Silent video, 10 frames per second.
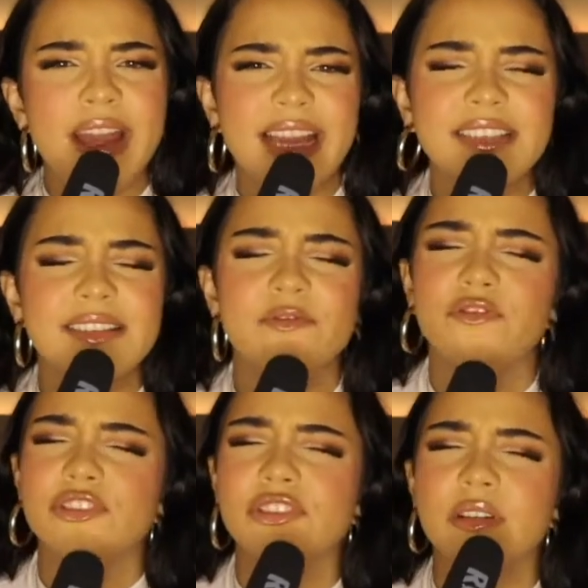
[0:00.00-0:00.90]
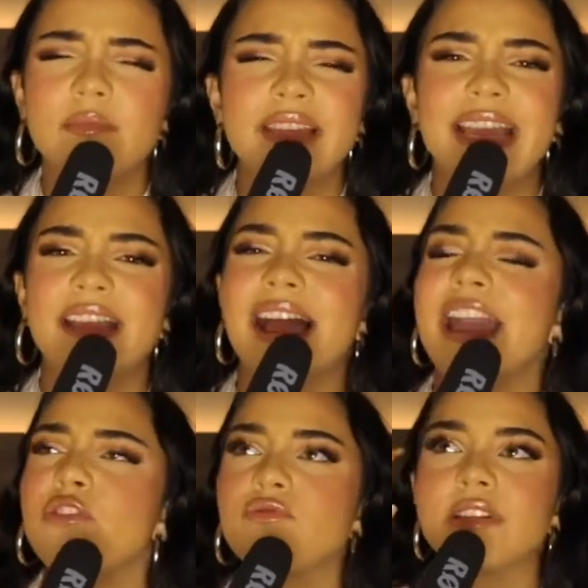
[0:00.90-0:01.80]
against him for some... Like,
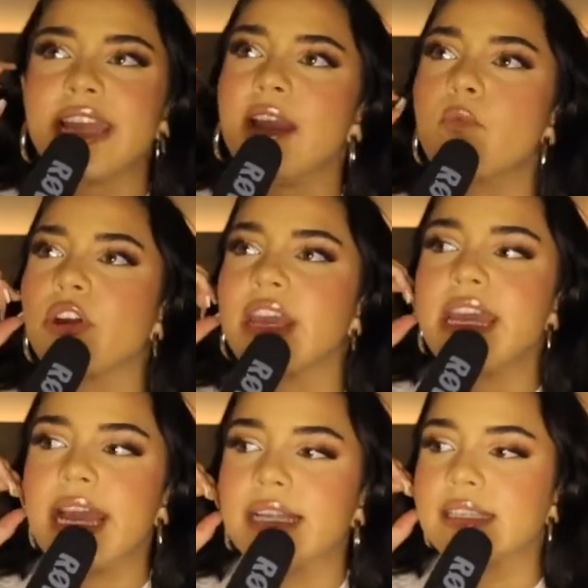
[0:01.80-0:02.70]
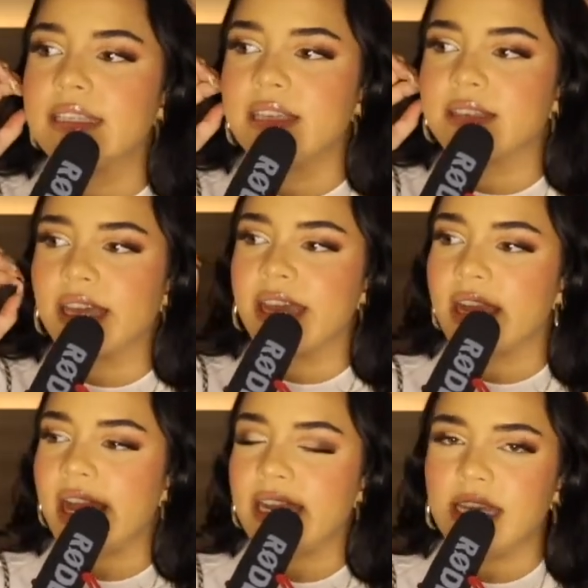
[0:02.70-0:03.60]
I don't get where he gets this,
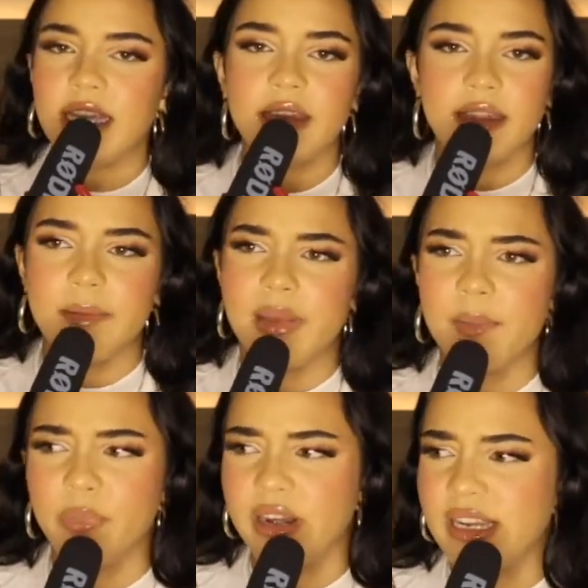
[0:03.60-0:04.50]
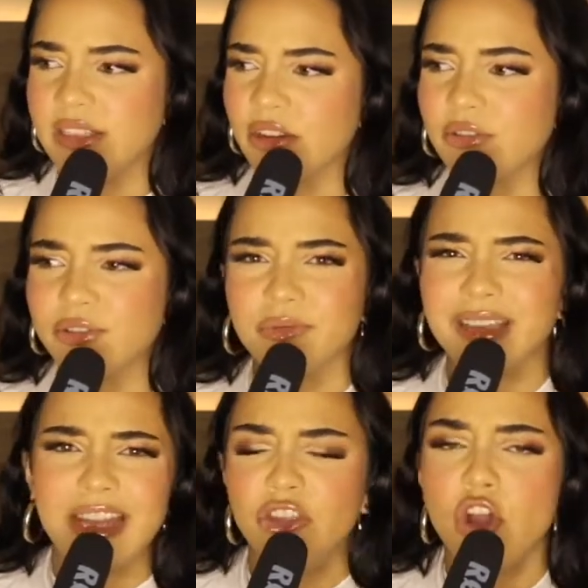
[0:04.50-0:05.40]
like, idea that Bad Bunny is also...
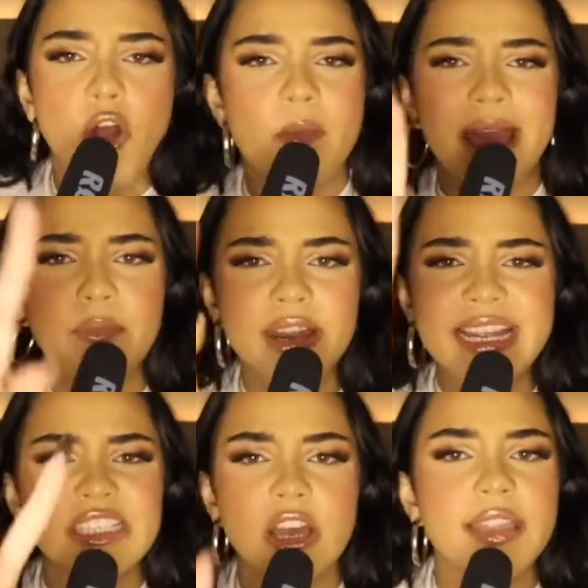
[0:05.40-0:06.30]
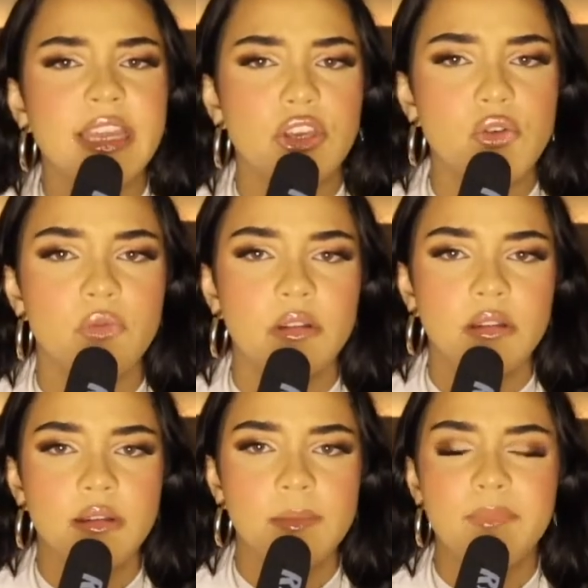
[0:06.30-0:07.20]
No, Bad Bunny is not like you.
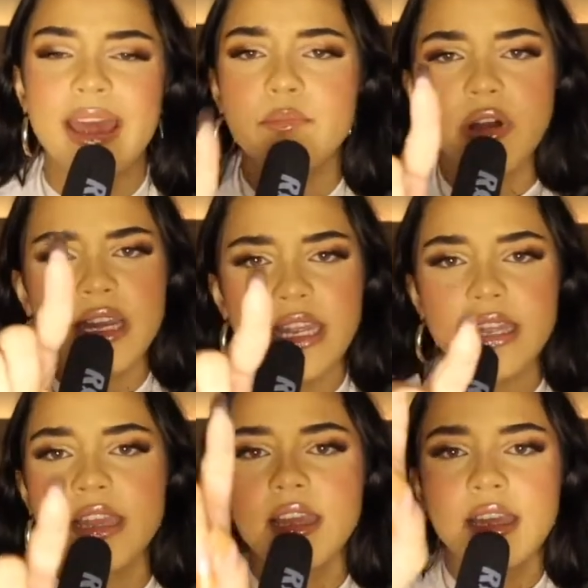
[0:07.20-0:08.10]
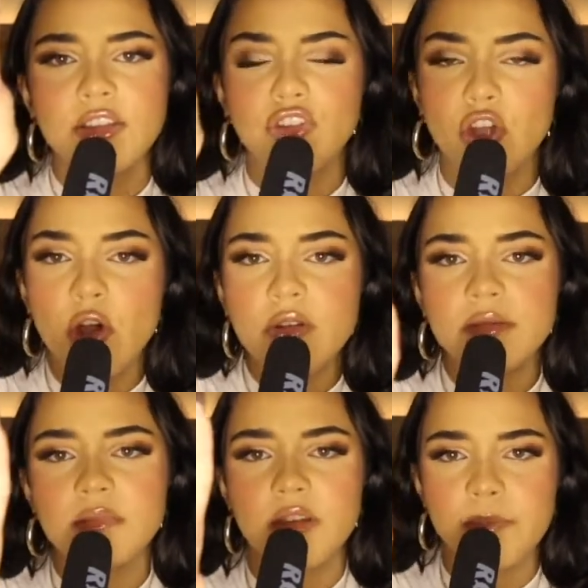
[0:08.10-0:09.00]
Bad Bunny, don't
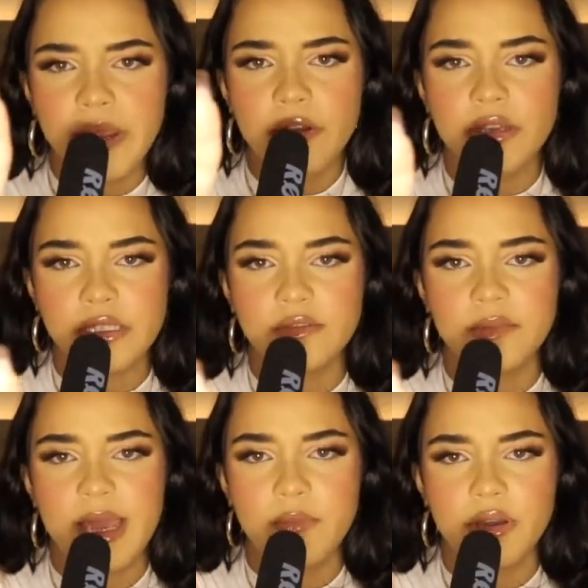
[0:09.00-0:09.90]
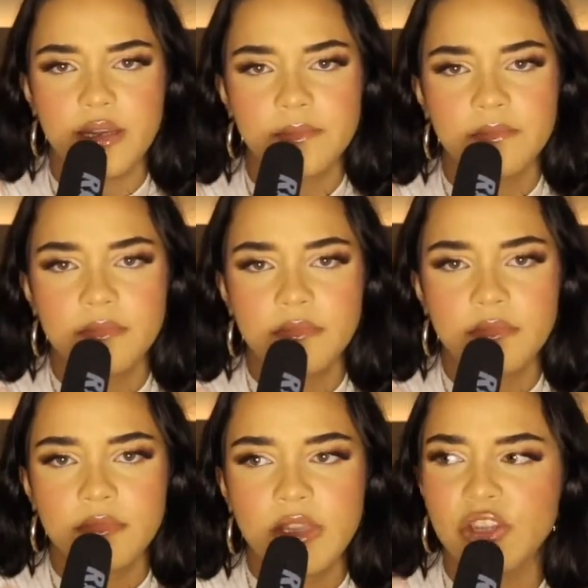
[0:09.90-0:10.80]
compare yourself to Bad Bunny.
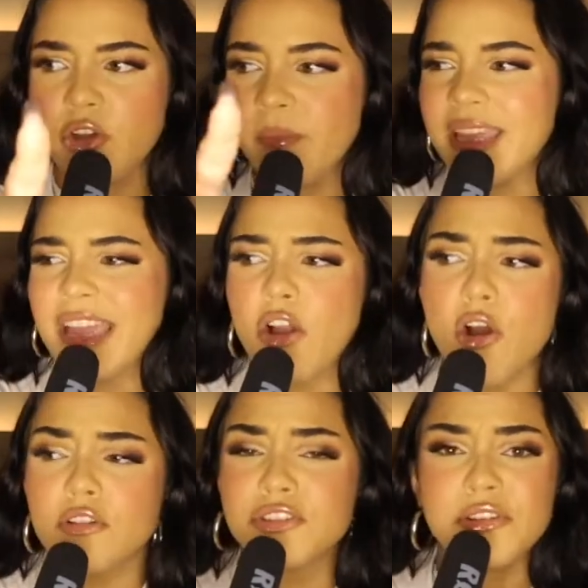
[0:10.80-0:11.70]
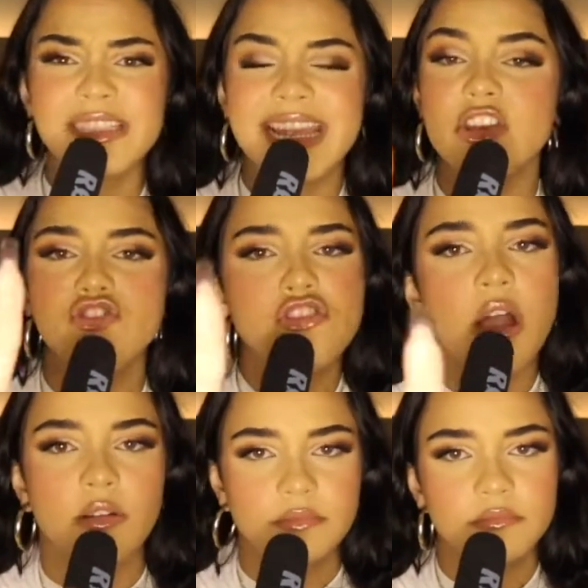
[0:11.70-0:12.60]
Don't be like, oh, so does he...
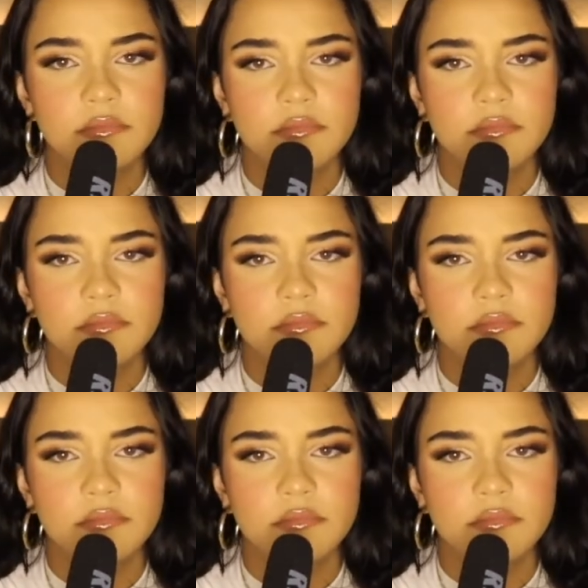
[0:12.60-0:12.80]
No.